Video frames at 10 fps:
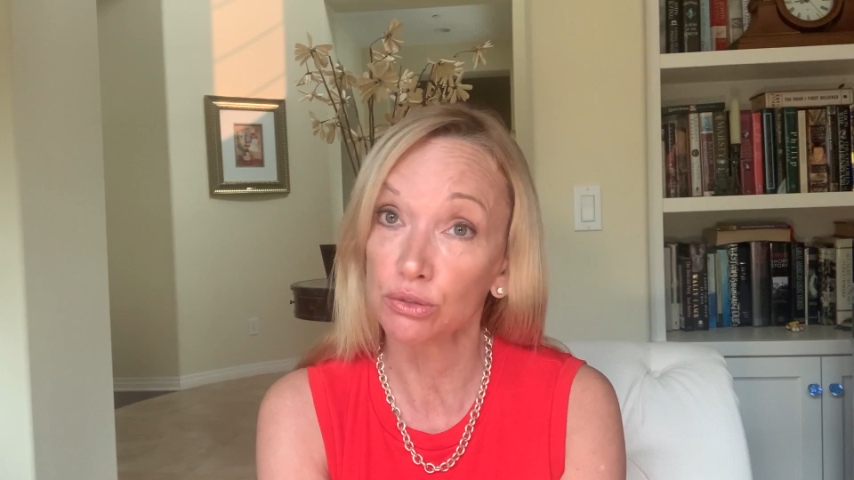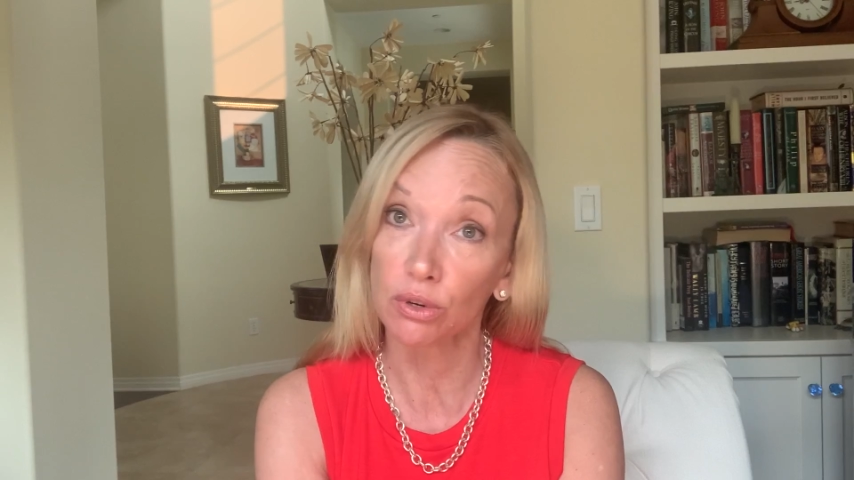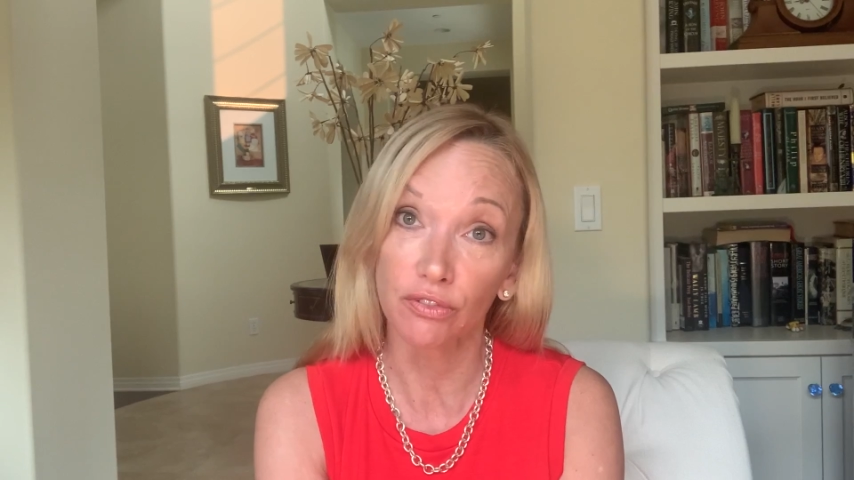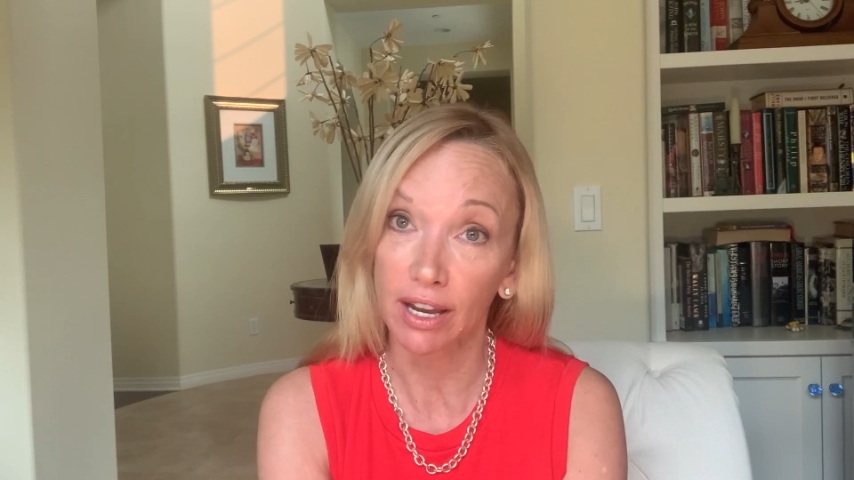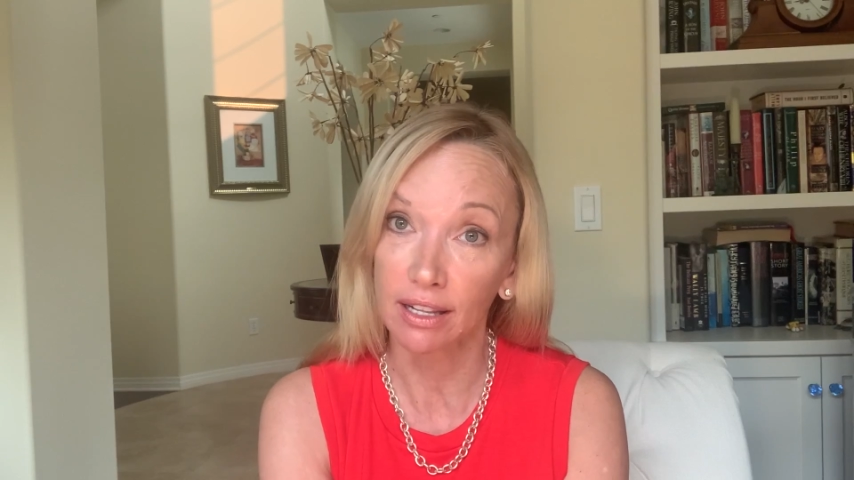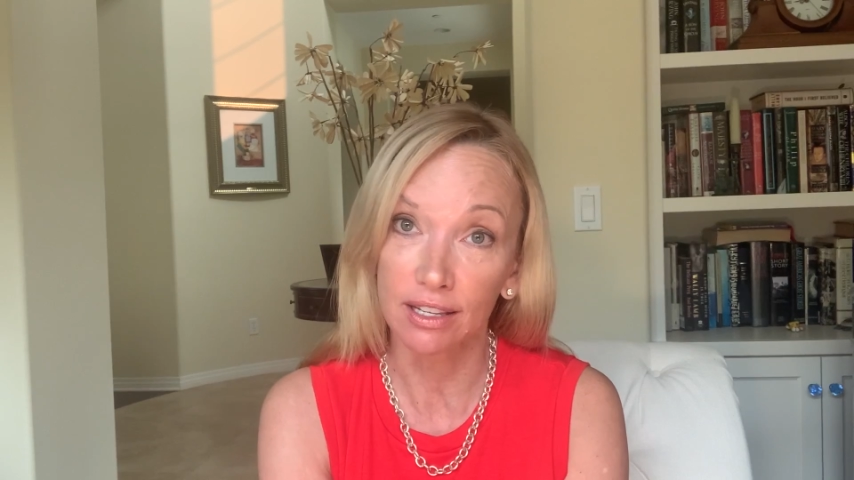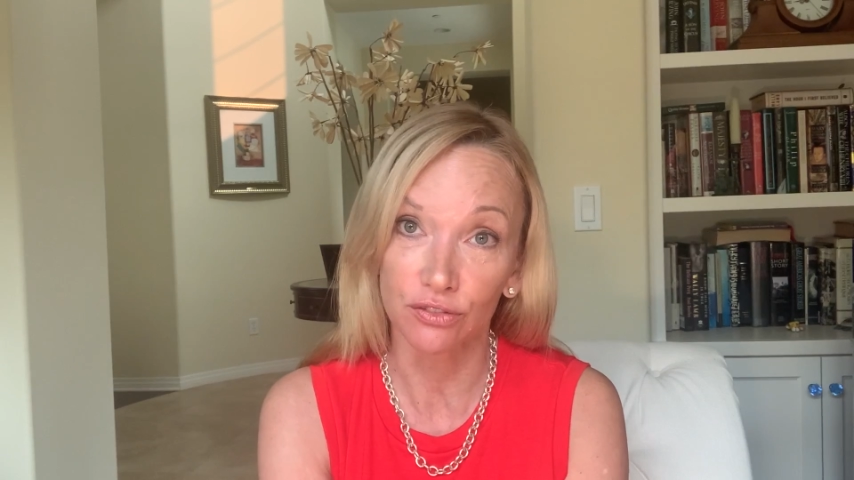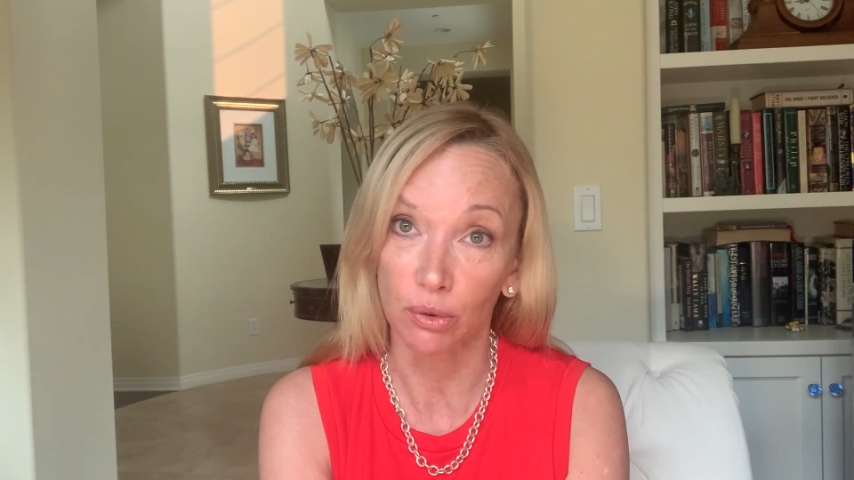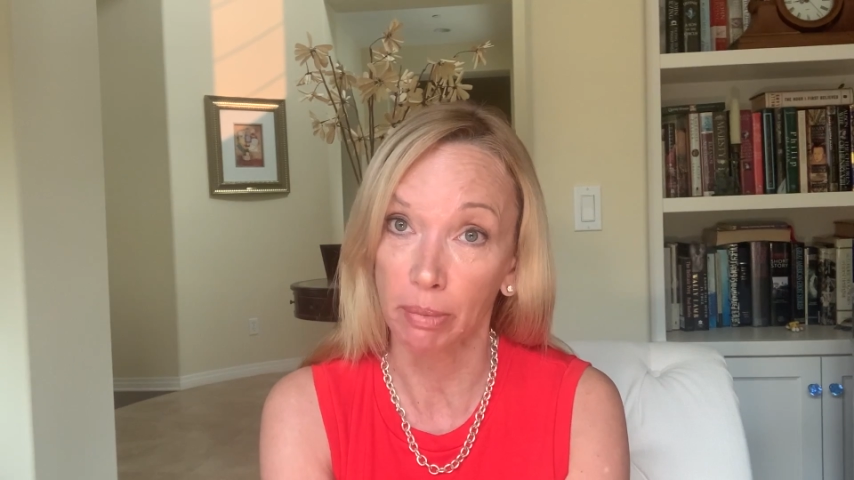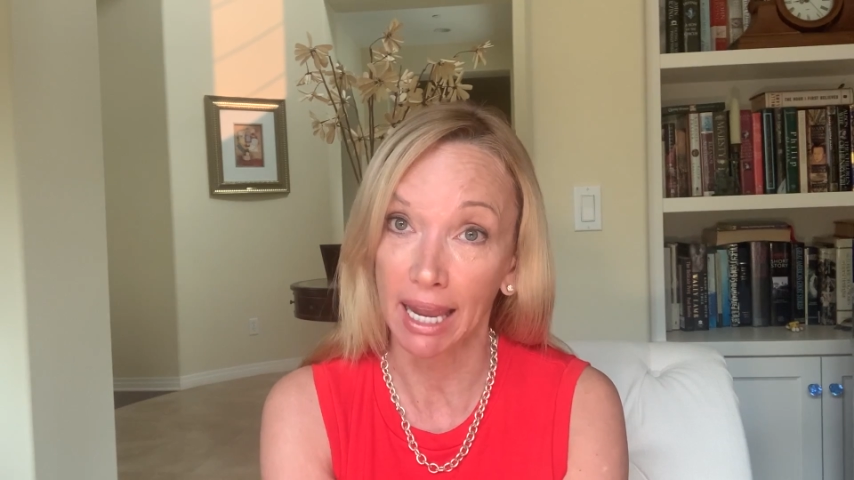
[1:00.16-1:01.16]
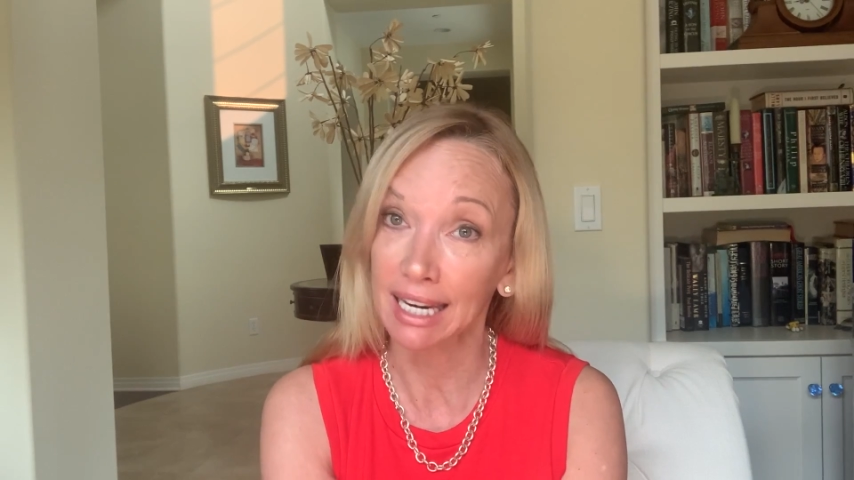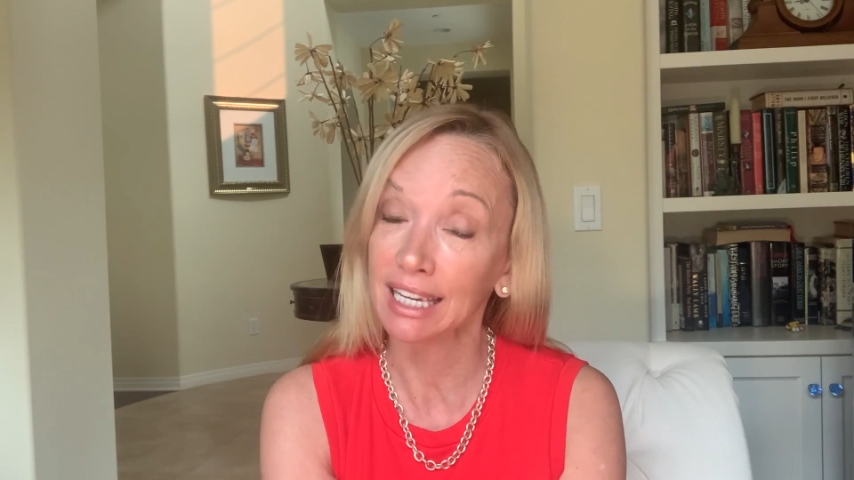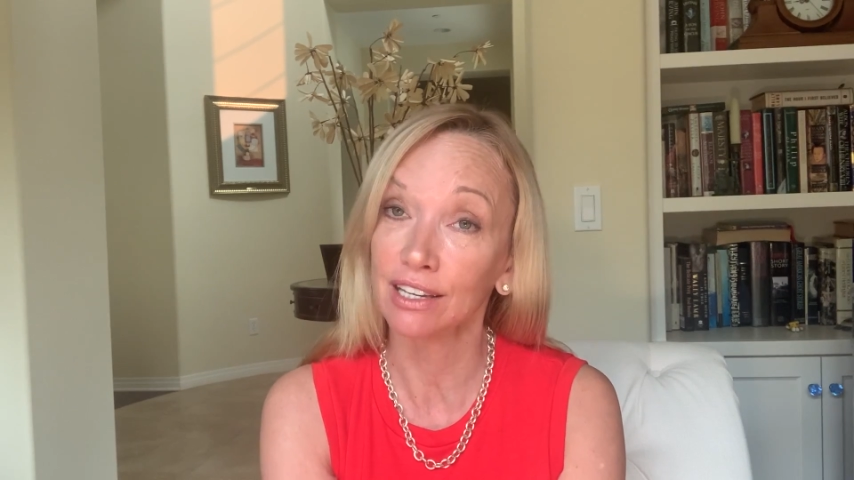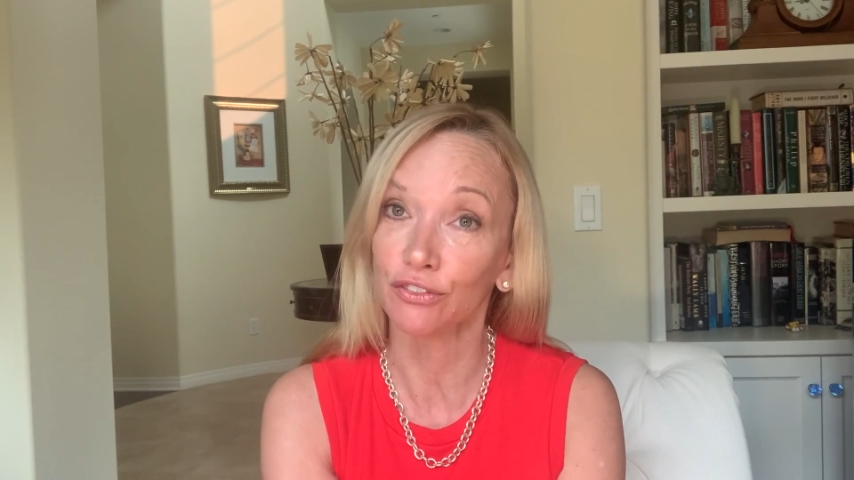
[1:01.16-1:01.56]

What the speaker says: Realvitalize for painting,